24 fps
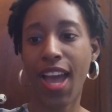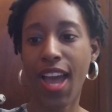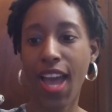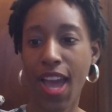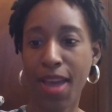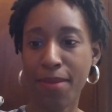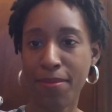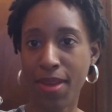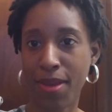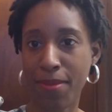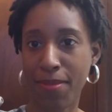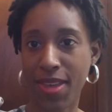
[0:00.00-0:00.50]
Hi,
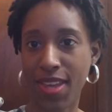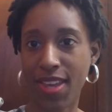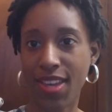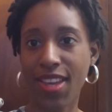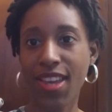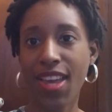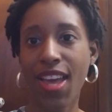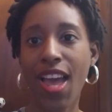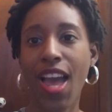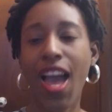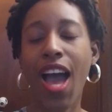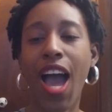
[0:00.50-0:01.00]
baby.
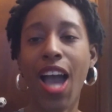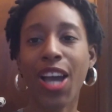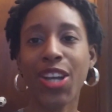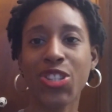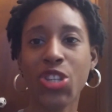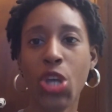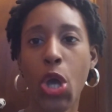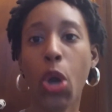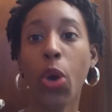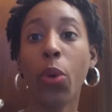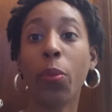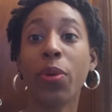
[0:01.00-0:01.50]

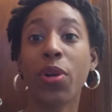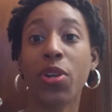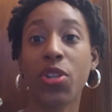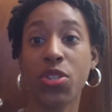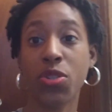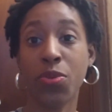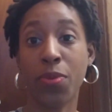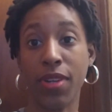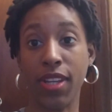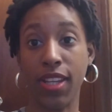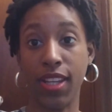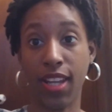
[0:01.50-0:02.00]
October
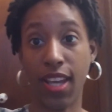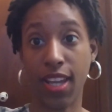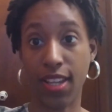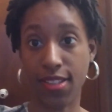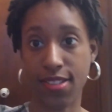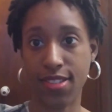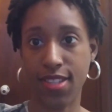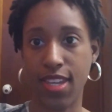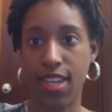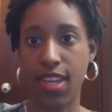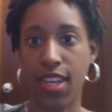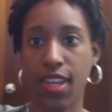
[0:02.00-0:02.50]

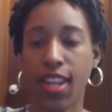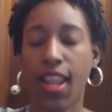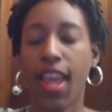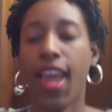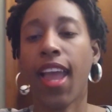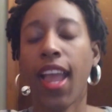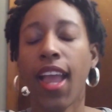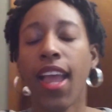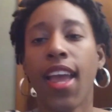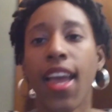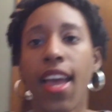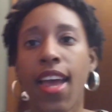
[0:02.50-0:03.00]
2019,
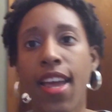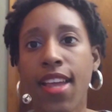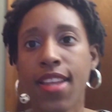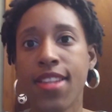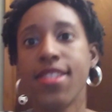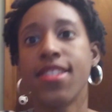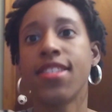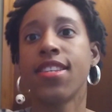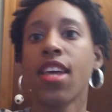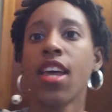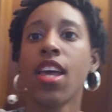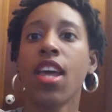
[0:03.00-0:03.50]

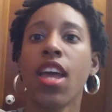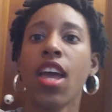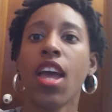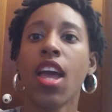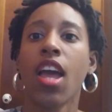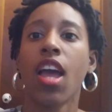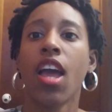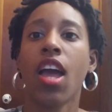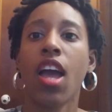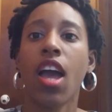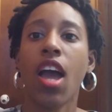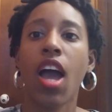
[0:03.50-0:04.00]
and
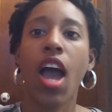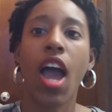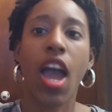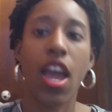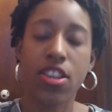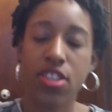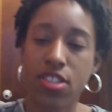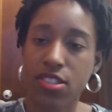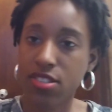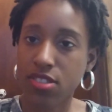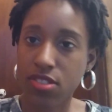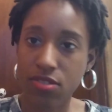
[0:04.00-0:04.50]
I
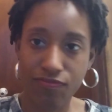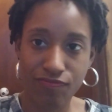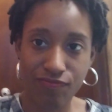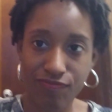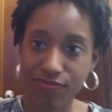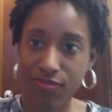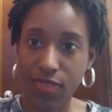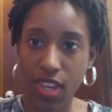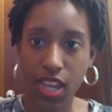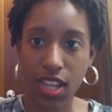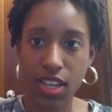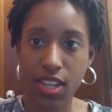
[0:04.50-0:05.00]
just
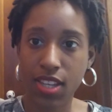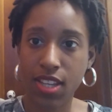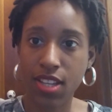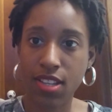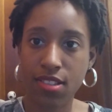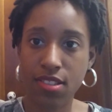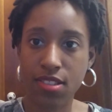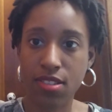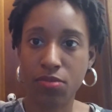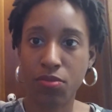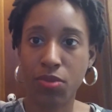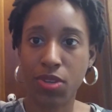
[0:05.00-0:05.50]

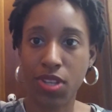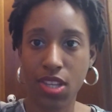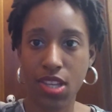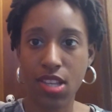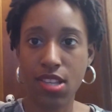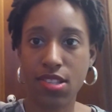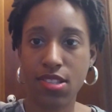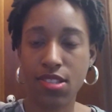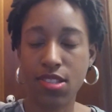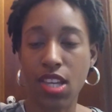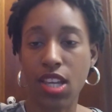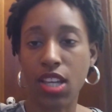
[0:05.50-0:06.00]
Anakin's really
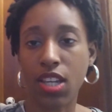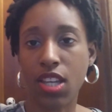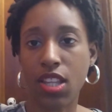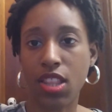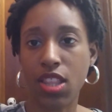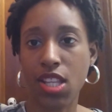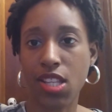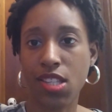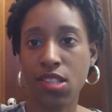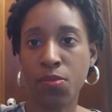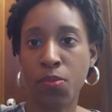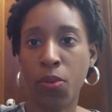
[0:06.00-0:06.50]
sick at
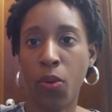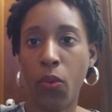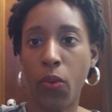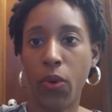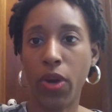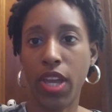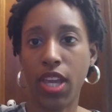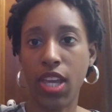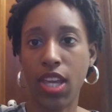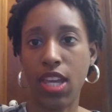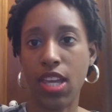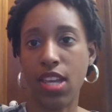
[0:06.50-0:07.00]
this
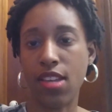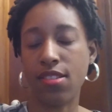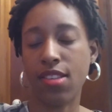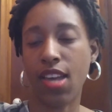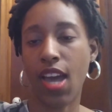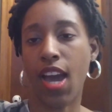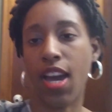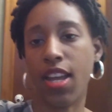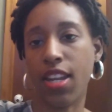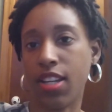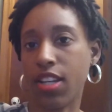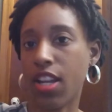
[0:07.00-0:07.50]
point. He's
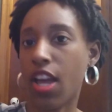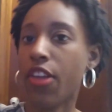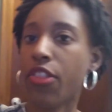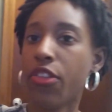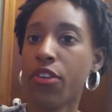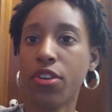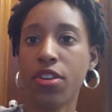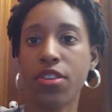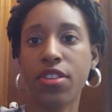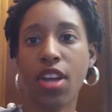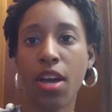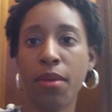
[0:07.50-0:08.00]
had
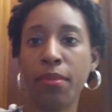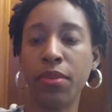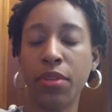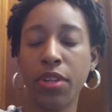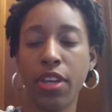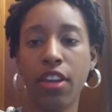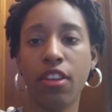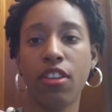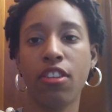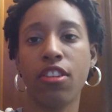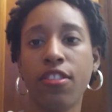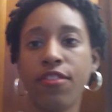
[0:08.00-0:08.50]
another double
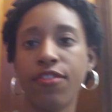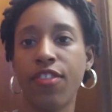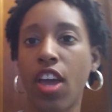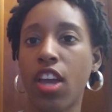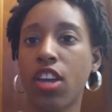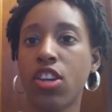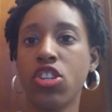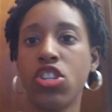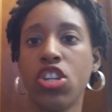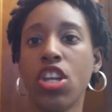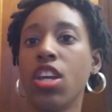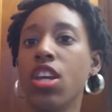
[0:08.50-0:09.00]
ear
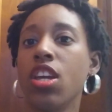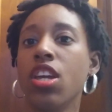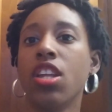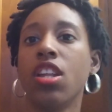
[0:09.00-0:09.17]
infection,